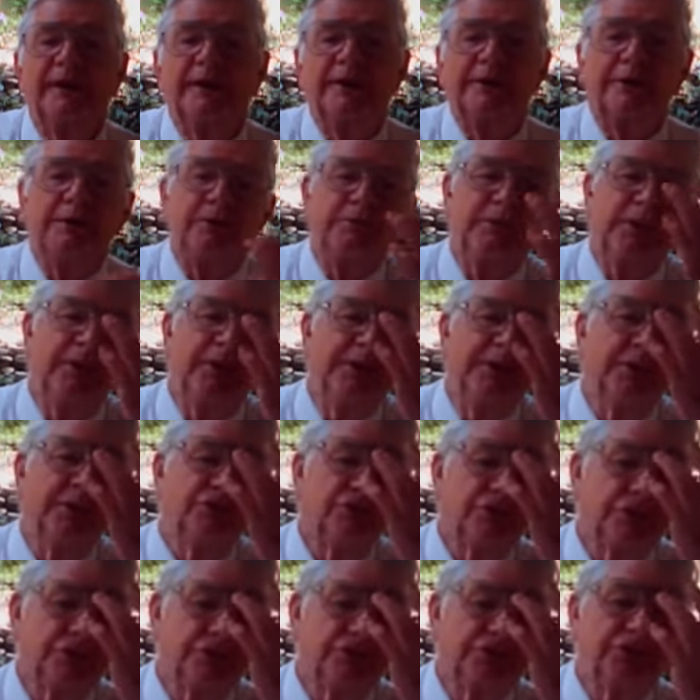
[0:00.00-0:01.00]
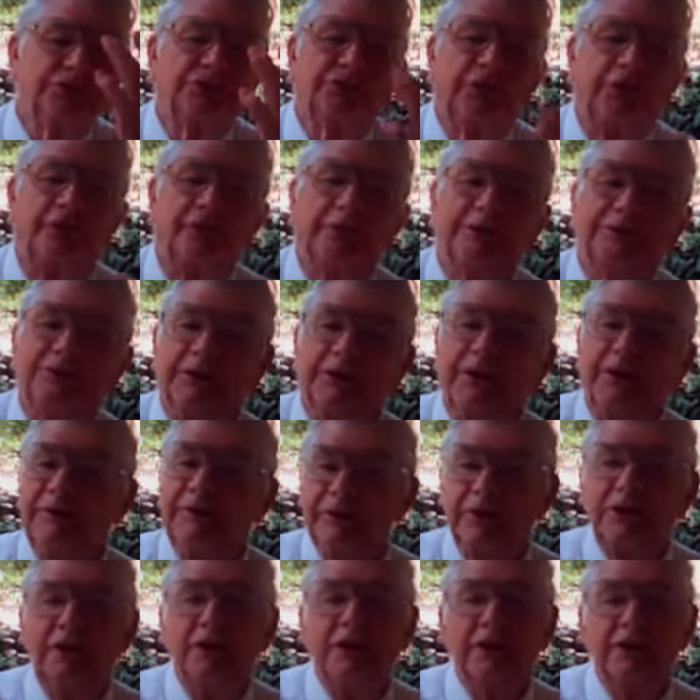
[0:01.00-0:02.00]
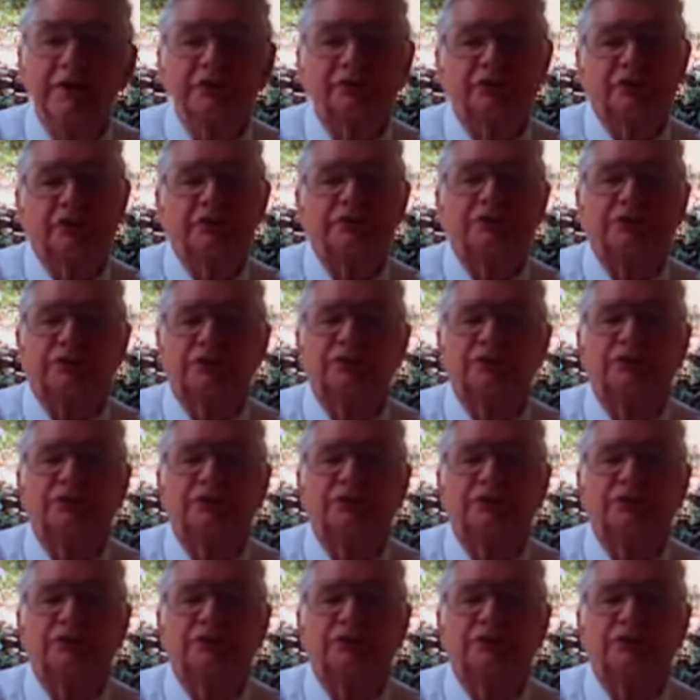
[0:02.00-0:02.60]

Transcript: And in many churches there is, even in our church,